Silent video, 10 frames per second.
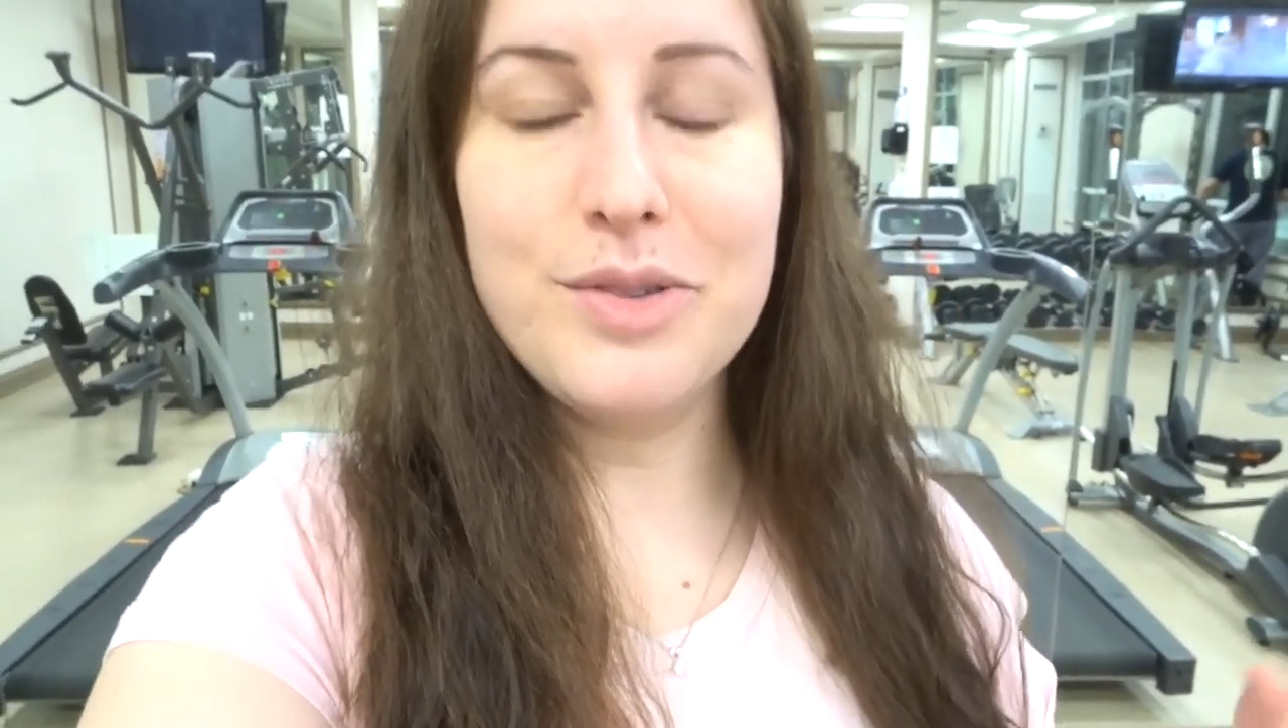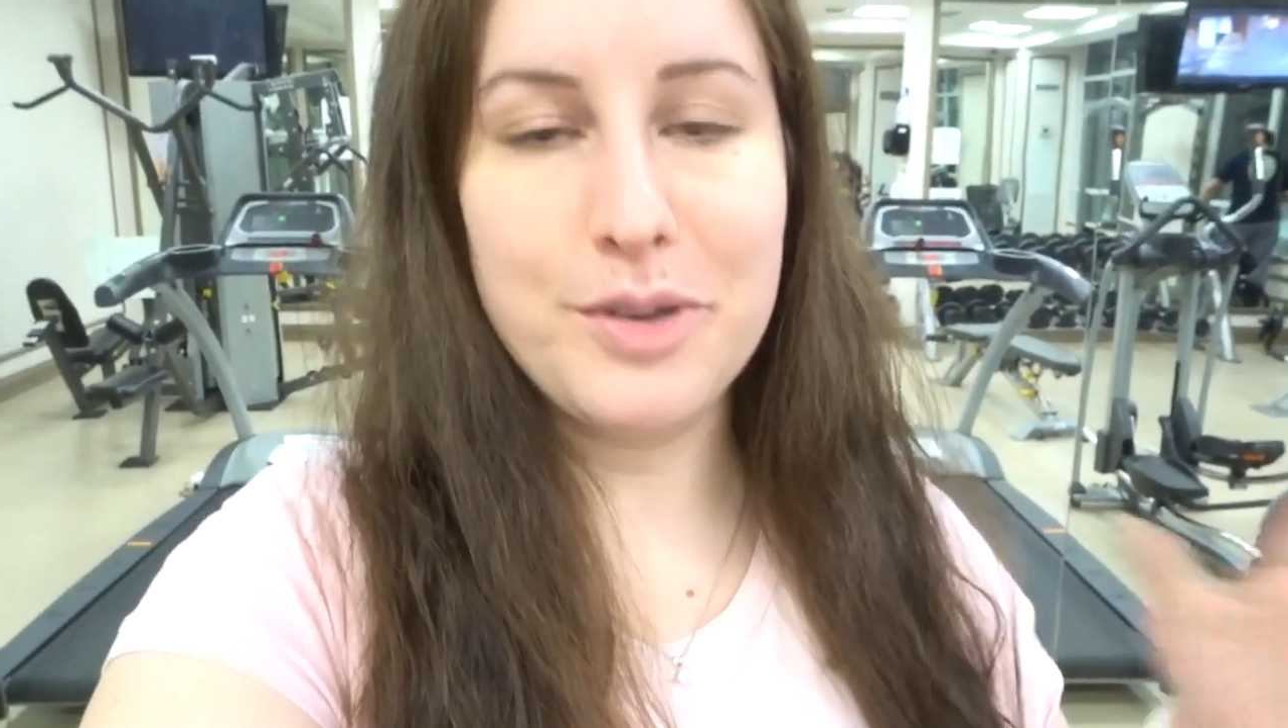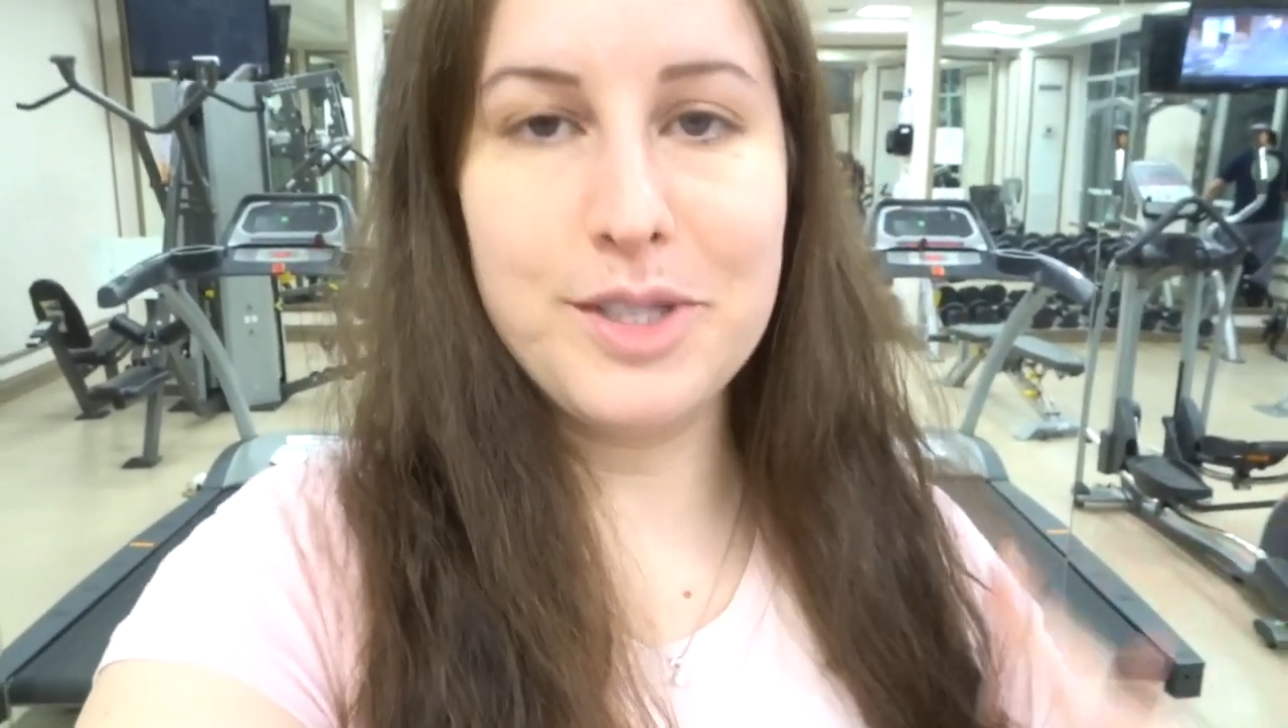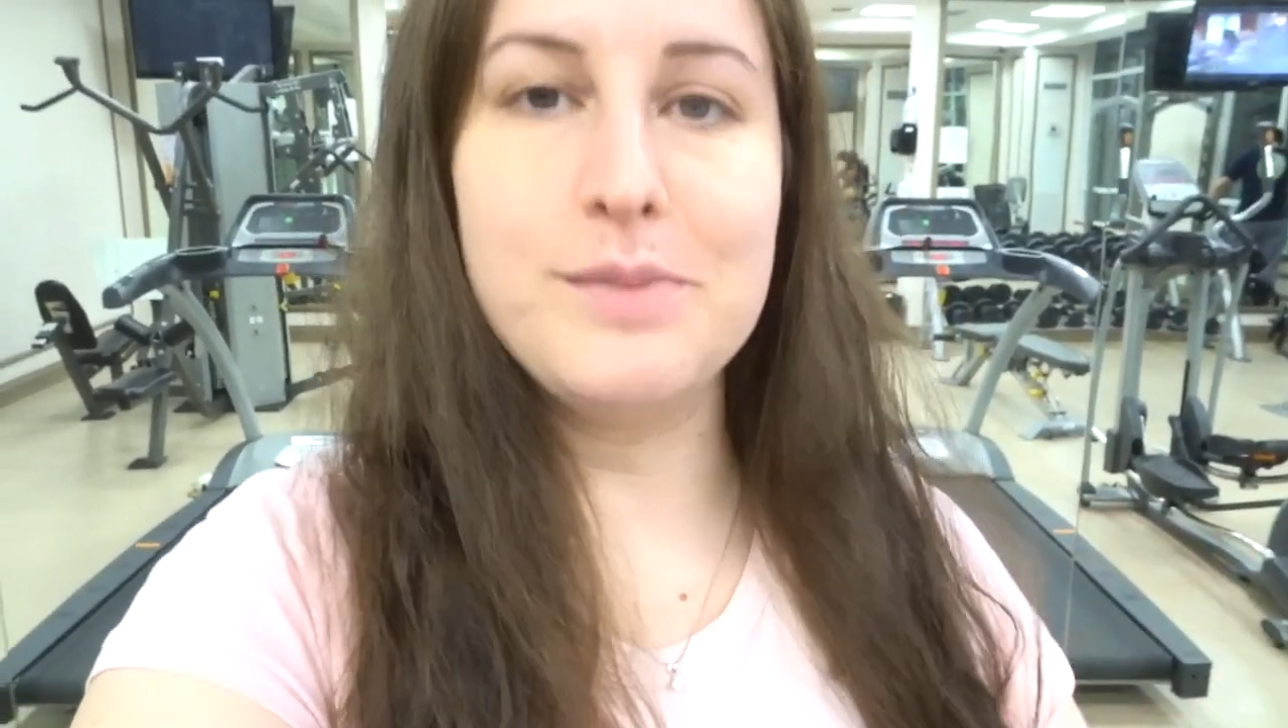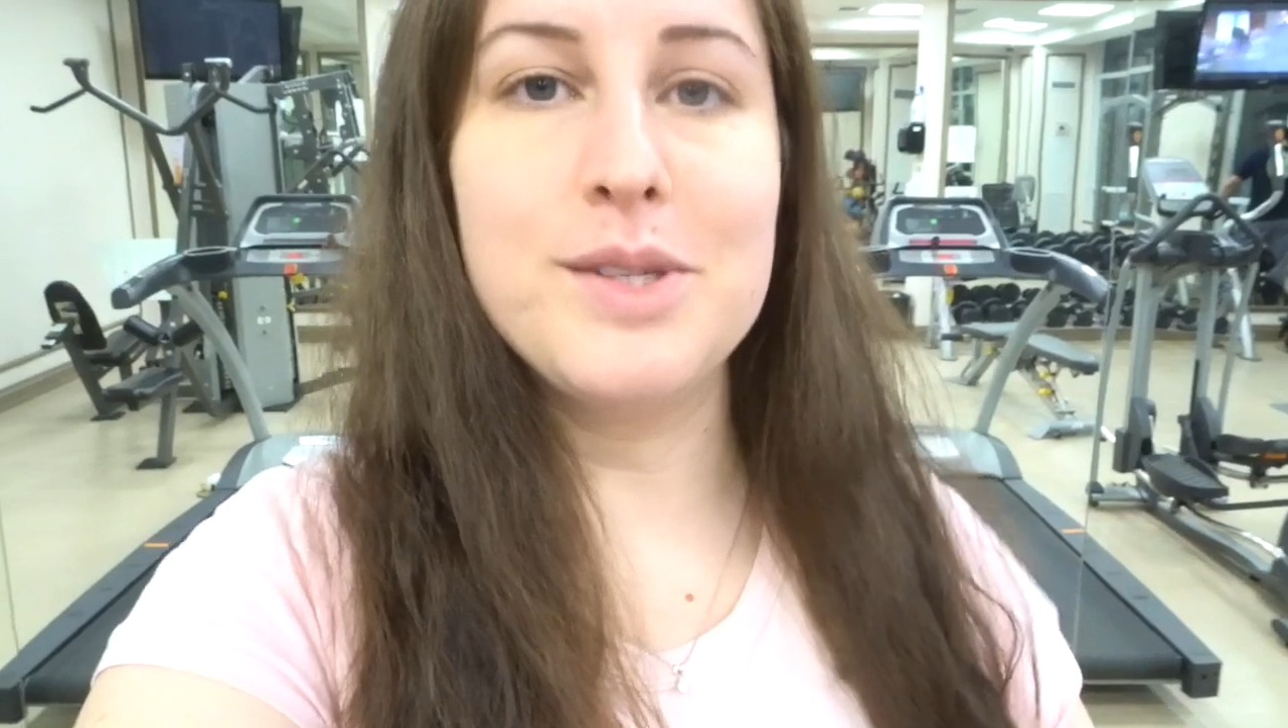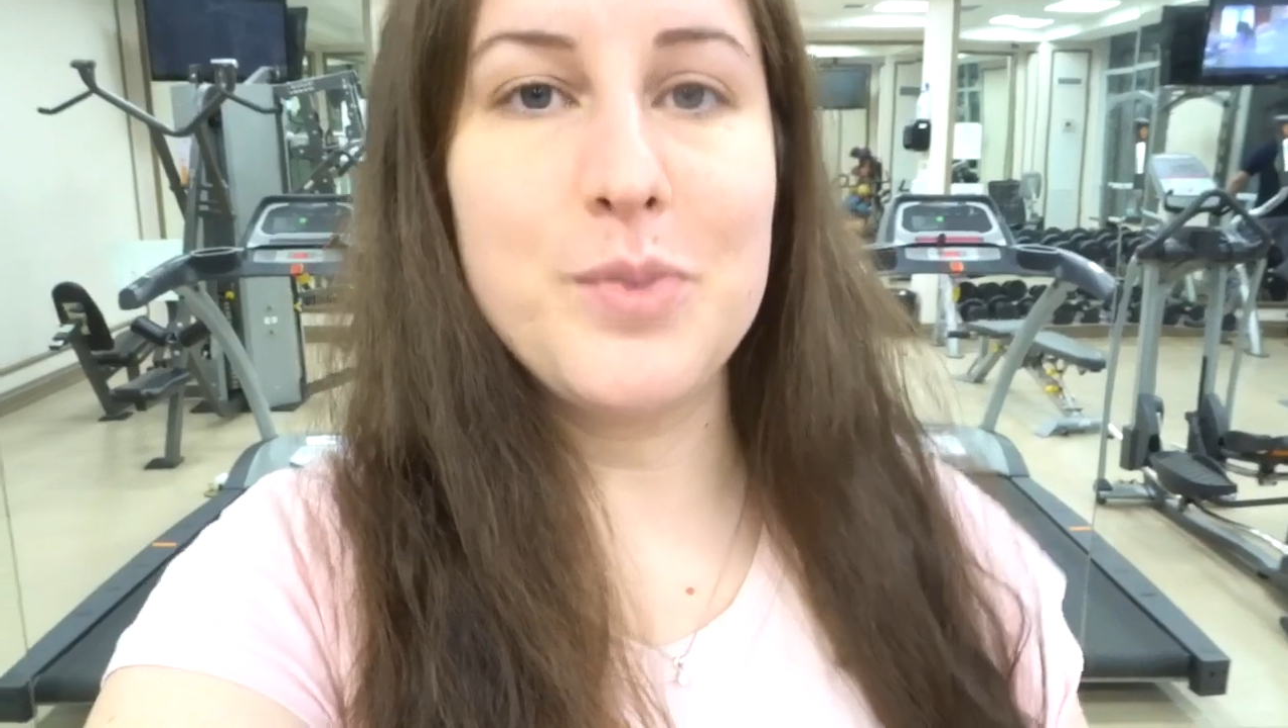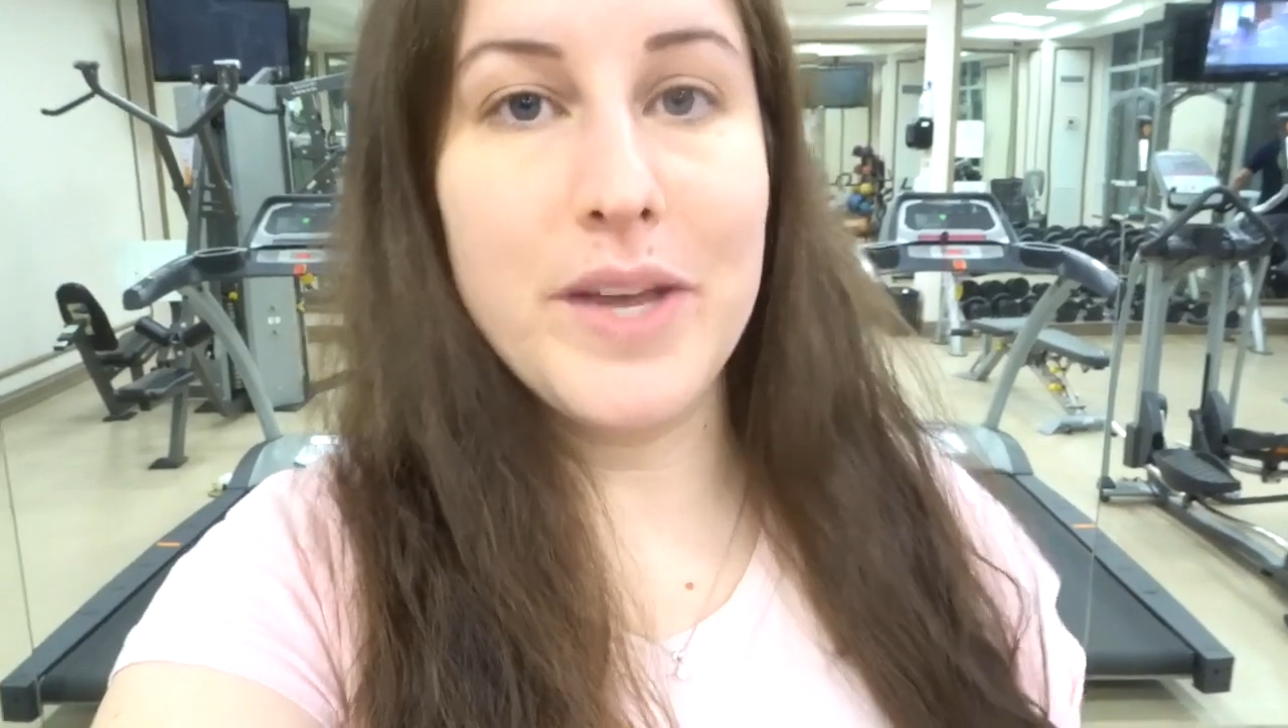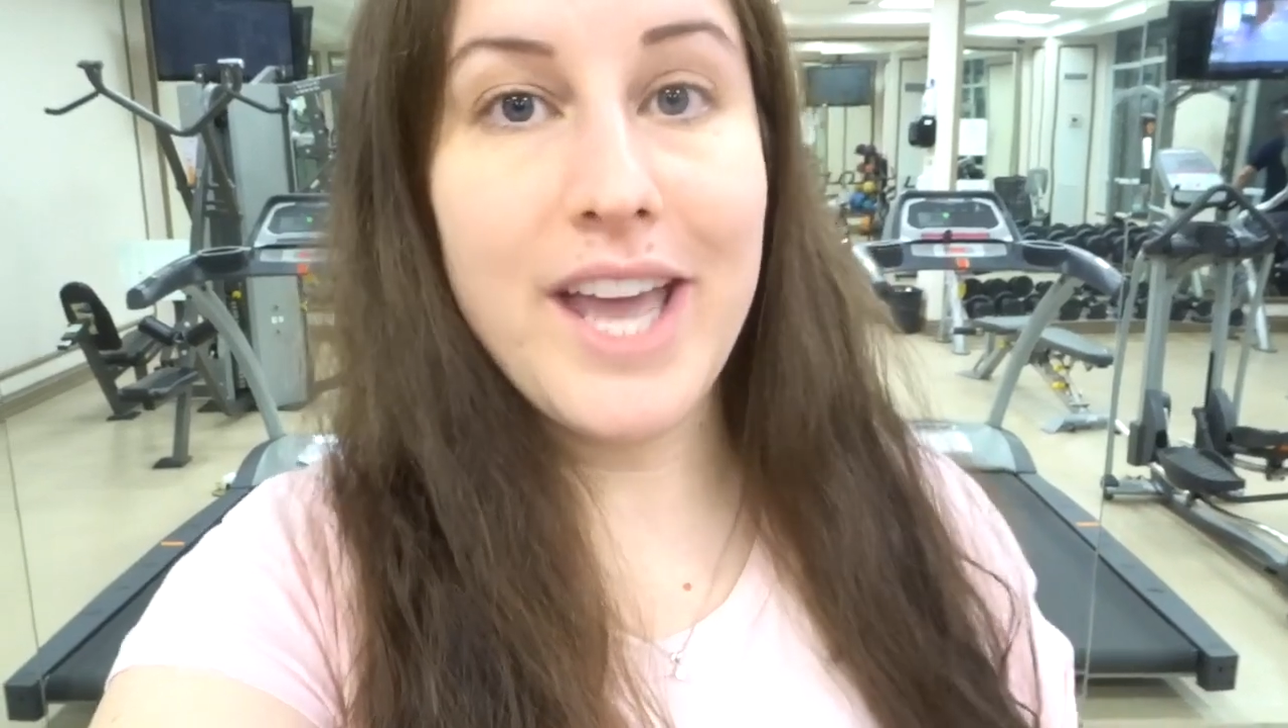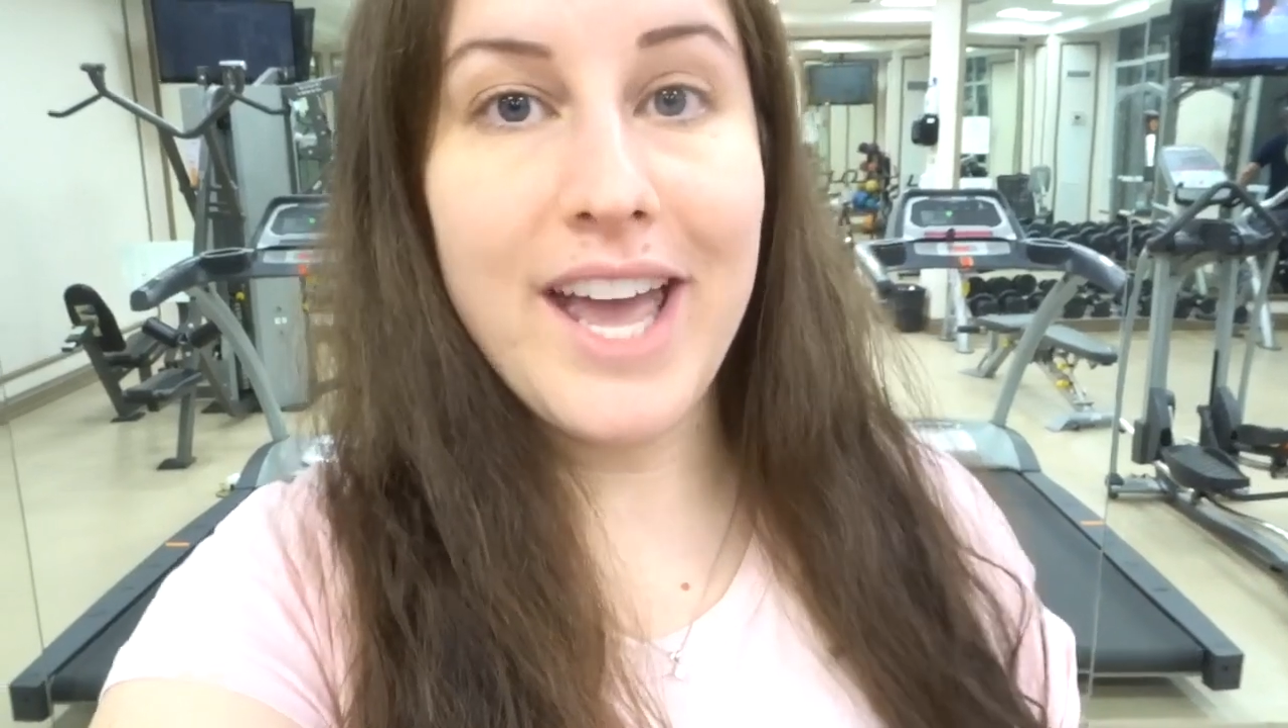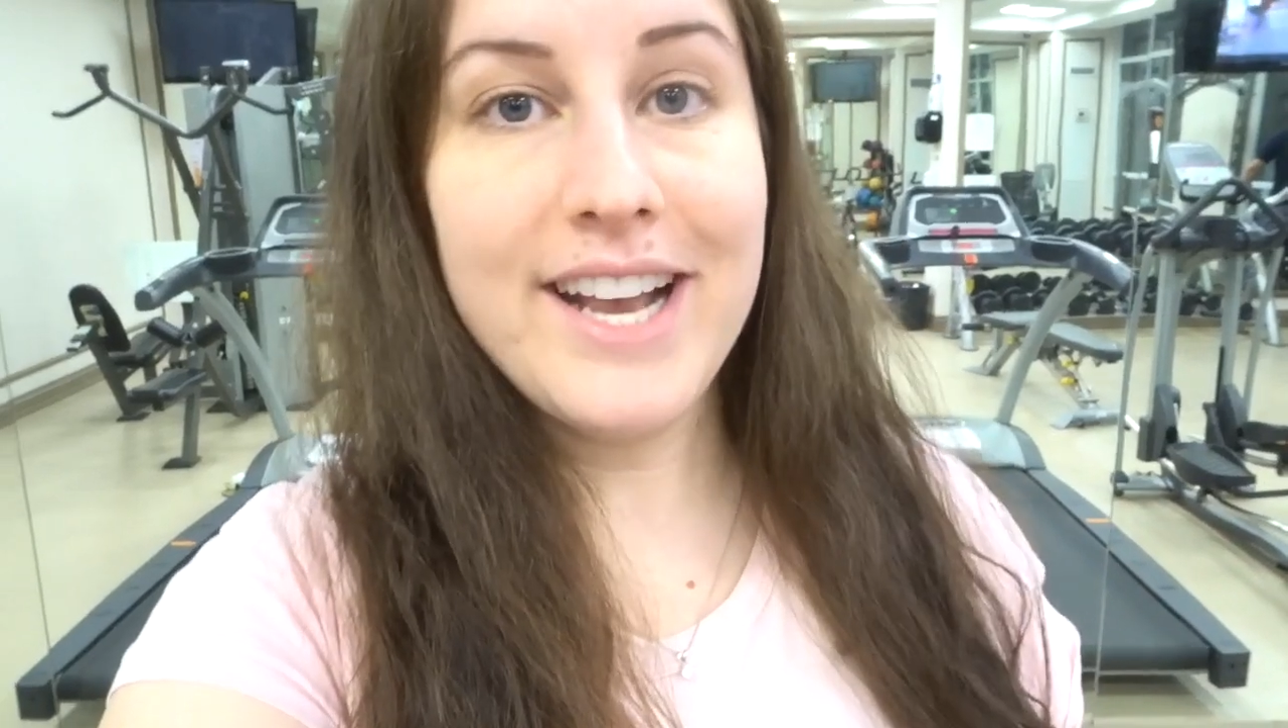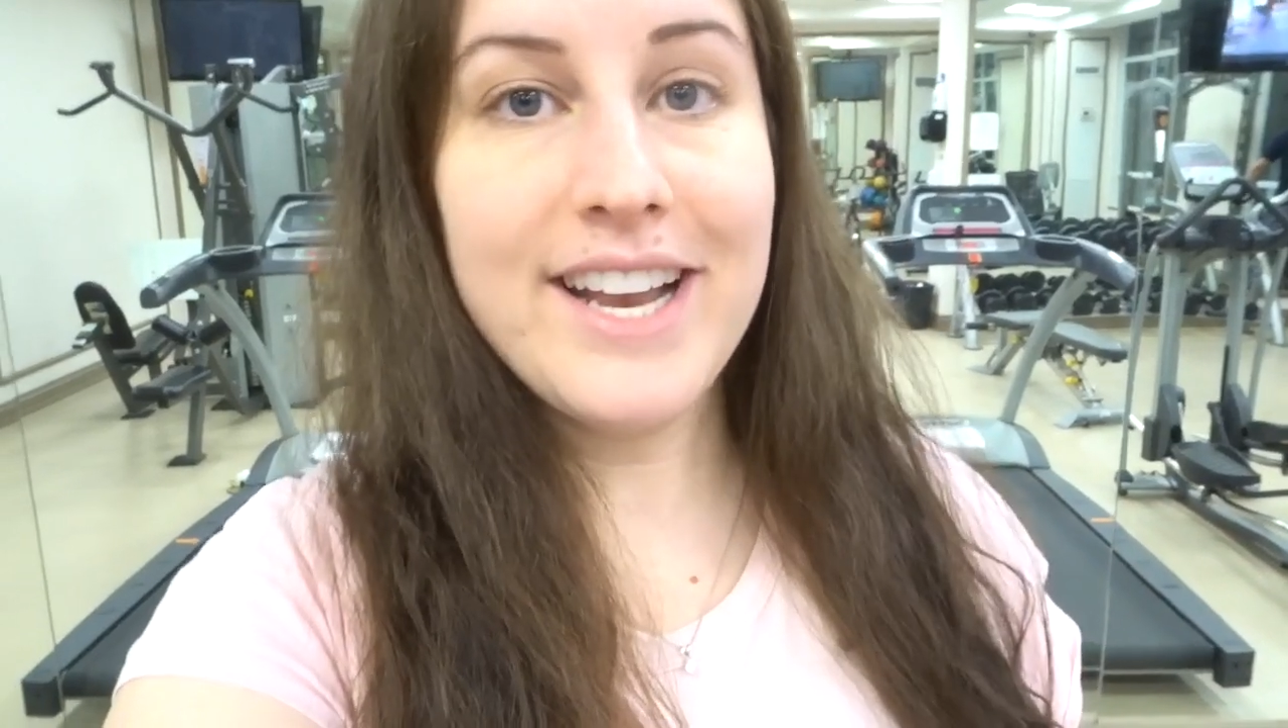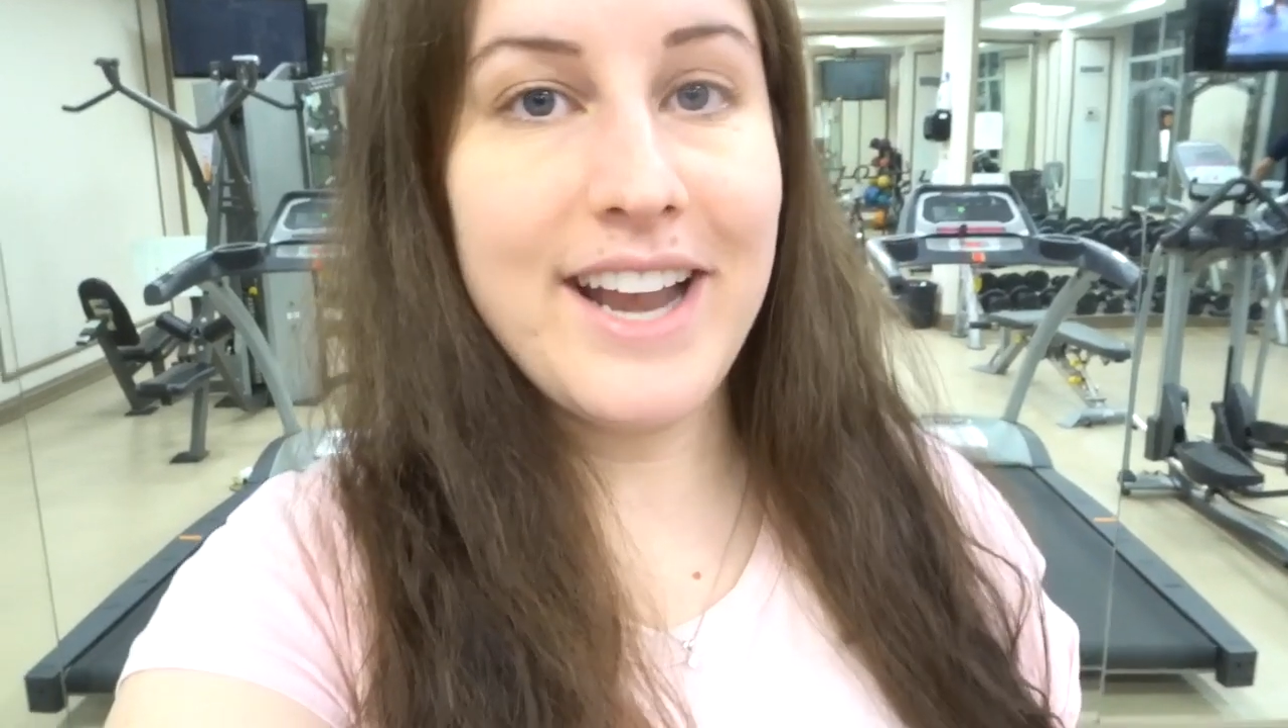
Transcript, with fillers: the Christmas weekend